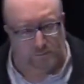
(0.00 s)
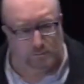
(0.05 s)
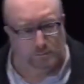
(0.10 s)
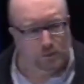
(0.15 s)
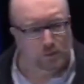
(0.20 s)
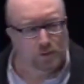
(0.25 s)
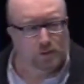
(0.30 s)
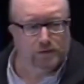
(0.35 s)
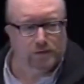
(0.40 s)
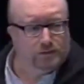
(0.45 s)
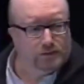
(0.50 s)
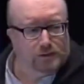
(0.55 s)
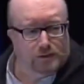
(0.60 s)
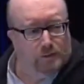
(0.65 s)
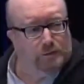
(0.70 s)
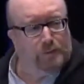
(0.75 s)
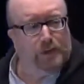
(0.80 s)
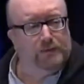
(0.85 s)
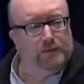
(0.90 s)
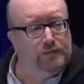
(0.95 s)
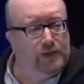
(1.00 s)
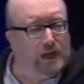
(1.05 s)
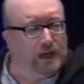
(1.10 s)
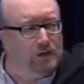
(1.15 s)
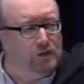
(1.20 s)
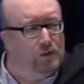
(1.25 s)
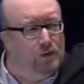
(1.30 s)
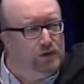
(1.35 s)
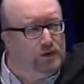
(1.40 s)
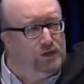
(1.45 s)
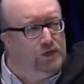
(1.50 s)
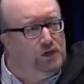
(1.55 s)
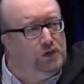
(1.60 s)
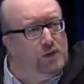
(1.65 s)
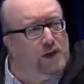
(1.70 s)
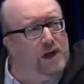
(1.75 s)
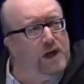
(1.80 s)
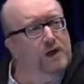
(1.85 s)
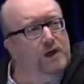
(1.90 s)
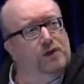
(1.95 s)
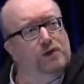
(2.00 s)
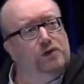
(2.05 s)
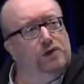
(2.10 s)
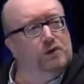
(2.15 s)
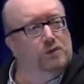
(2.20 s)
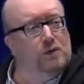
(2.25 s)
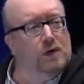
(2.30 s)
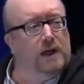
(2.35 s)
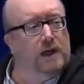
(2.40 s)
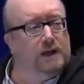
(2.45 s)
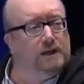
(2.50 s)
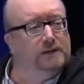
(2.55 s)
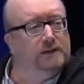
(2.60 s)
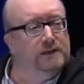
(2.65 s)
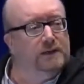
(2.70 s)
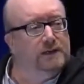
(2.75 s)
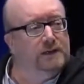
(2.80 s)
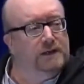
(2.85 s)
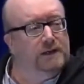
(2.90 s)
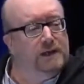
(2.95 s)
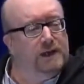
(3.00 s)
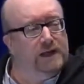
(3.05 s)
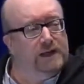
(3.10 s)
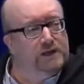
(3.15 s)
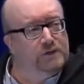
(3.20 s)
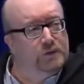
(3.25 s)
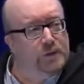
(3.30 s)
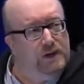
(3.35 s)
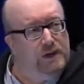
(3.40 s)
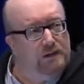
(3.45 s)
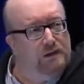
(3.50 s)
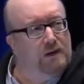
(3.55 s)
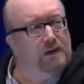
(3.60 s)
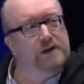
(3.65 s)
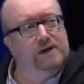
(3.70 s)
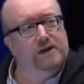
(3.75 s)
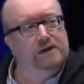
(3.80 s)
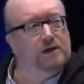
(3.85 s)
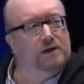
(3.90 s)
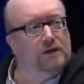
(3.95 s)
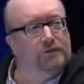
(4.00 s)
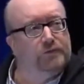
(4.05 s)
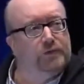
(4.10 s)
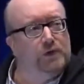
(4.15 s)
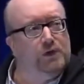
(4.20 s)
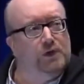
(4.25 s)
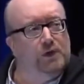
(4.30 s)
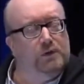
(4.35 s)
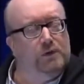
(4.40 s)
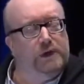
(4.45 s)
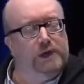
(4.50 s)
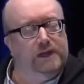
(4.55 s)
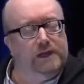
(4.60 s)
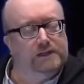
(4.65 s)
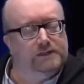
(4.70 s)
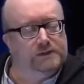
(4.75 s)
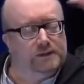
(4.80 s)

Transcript: God above that, Lord, you are who you are. And as we honor God for who he is